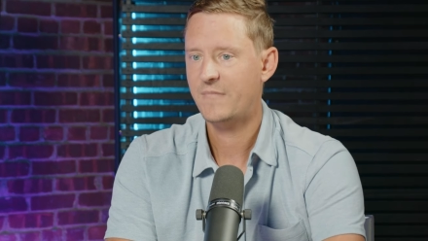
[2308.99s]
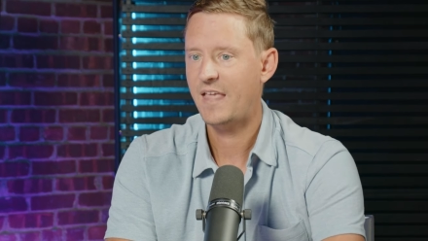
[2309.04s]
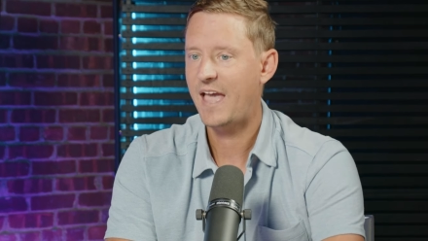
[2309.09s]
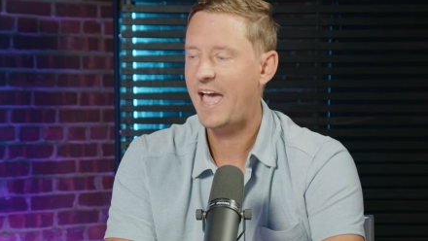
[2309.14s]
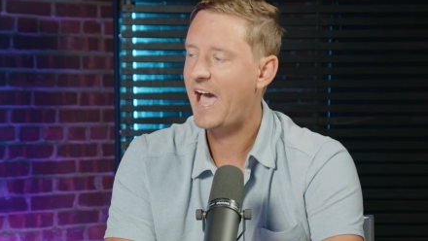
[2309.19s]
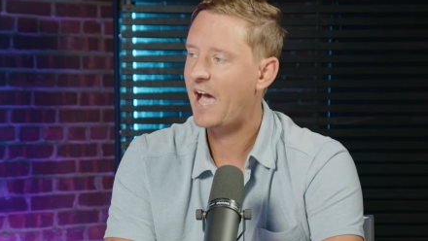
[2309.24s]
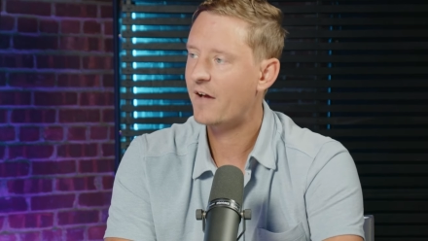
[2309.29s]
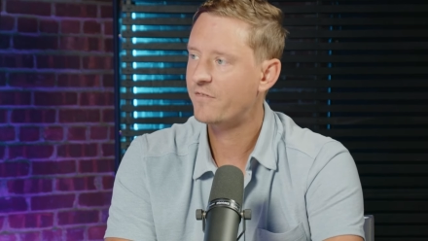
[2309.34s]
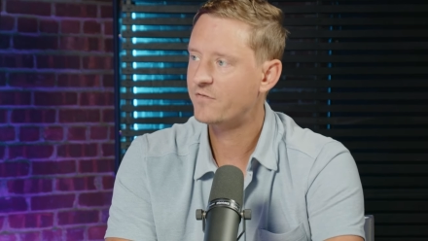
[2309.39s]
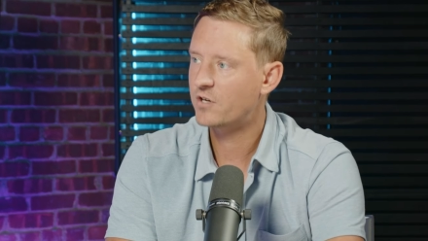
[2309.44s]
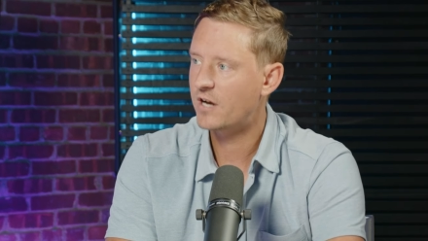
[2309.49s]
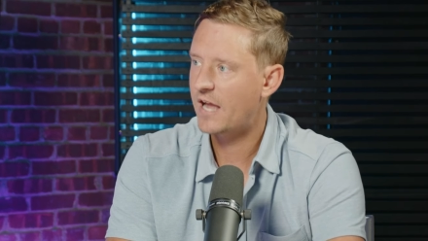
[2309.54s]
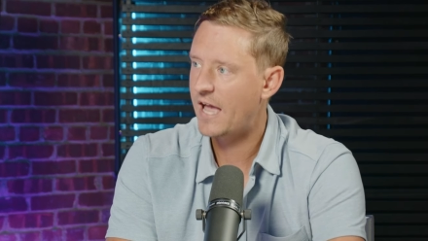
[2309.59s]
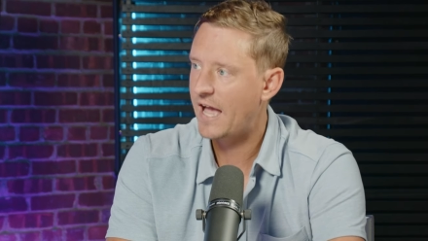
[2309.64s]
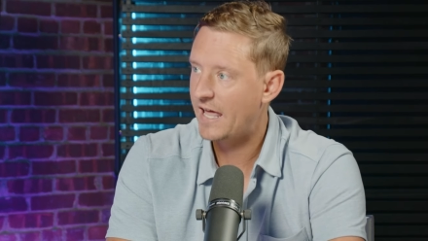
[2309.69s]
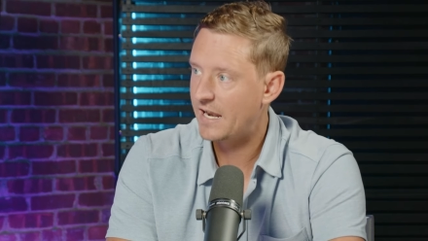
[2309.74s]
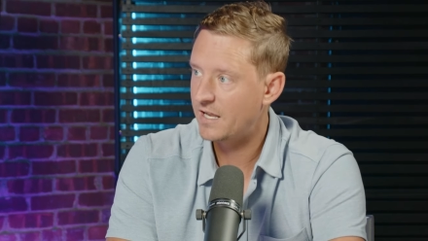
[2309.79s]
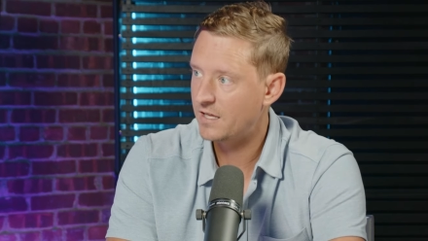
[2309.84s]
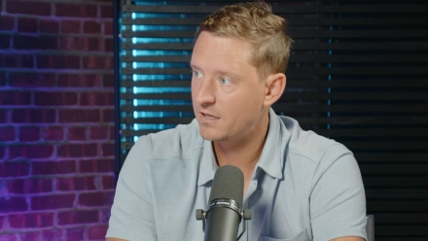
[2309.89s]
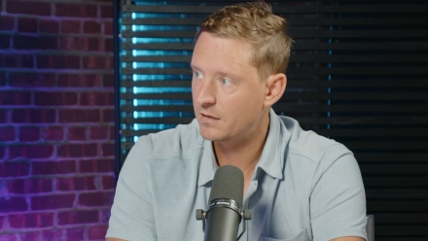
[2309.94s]
after
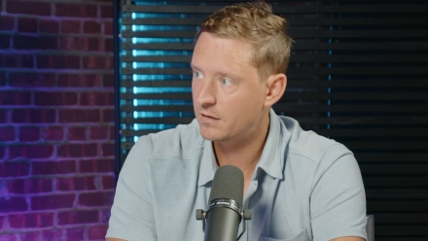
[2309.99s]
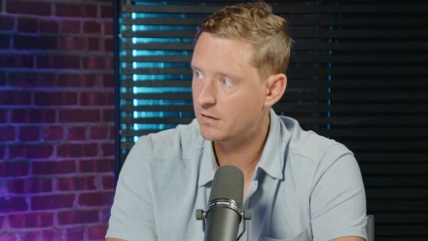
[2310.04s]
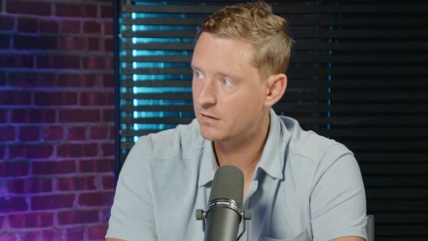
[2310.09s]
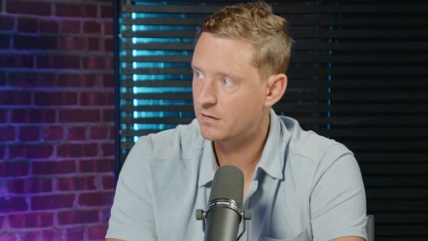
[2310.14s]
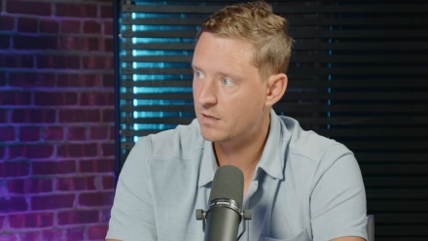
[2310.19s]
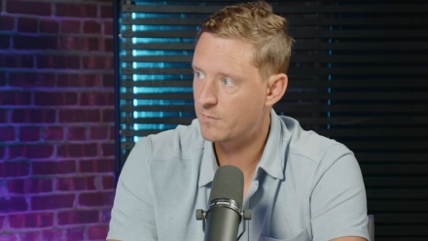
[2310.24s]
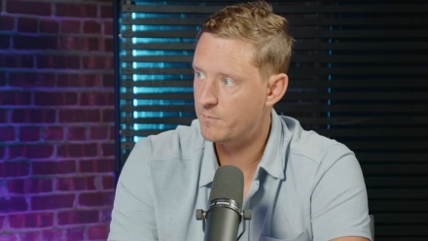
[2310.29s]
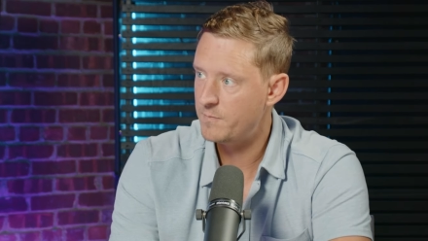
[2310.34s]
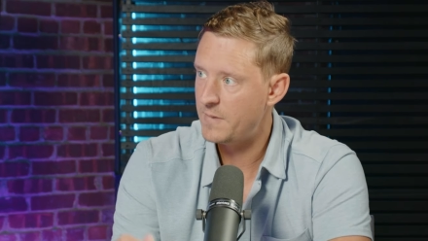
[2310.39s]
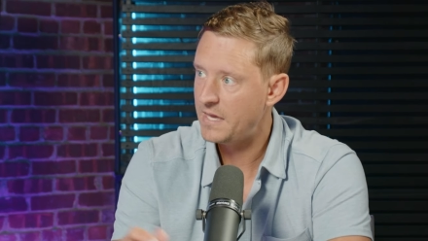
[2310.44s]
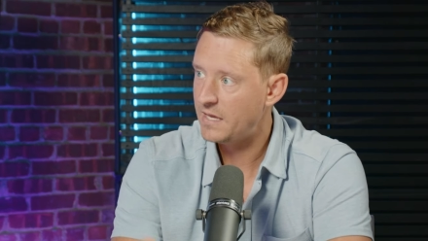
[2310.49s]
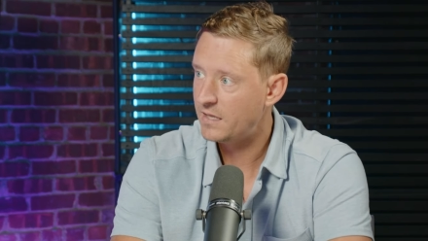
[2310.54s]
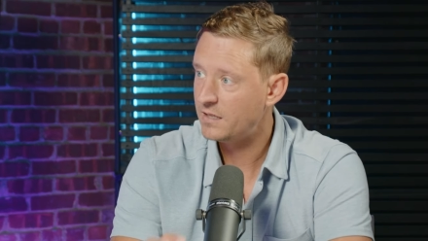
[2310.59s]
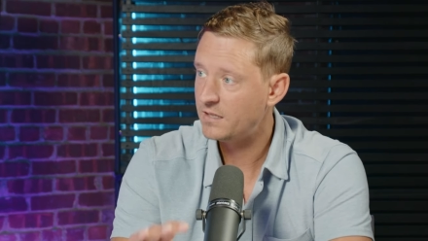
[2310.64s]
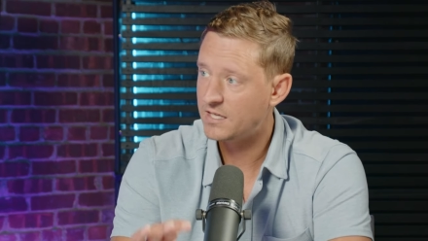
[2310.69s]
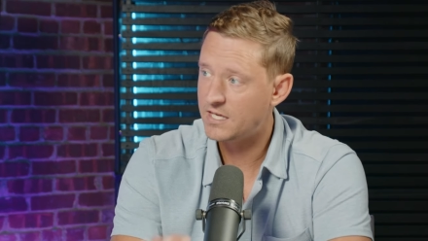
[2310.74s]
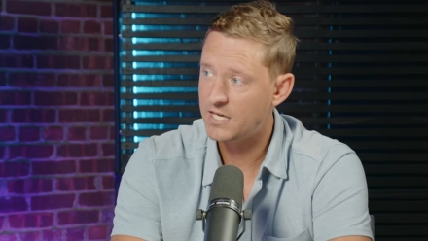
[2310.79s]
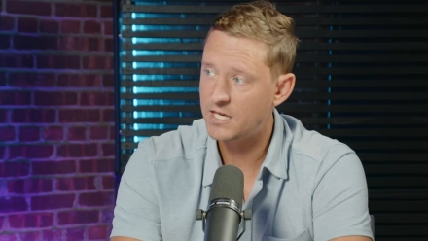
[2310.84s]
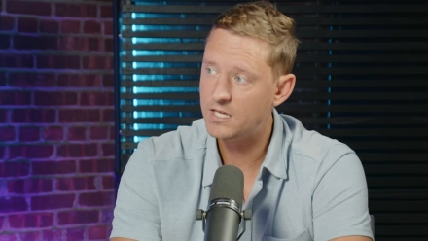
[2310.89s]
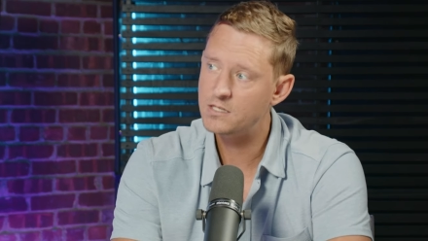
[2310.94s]
adding the main
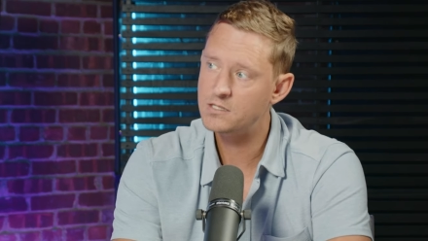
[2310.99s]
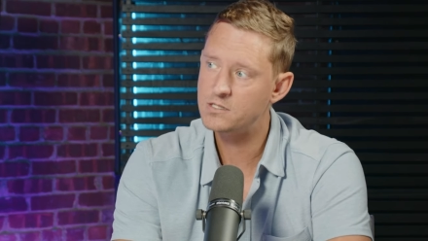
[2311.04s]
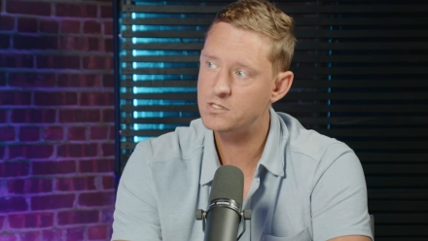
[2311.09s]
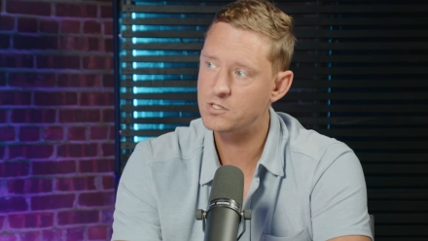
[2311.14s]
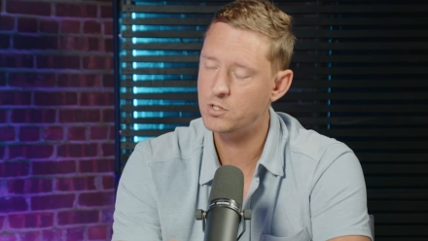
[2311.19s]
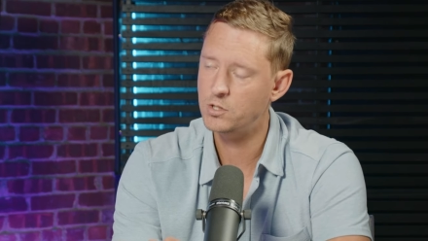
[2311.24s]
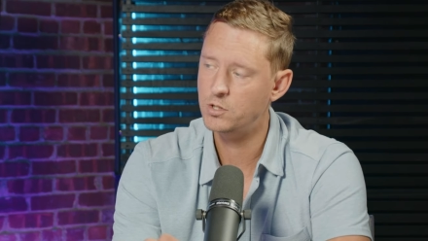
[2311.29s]
kit to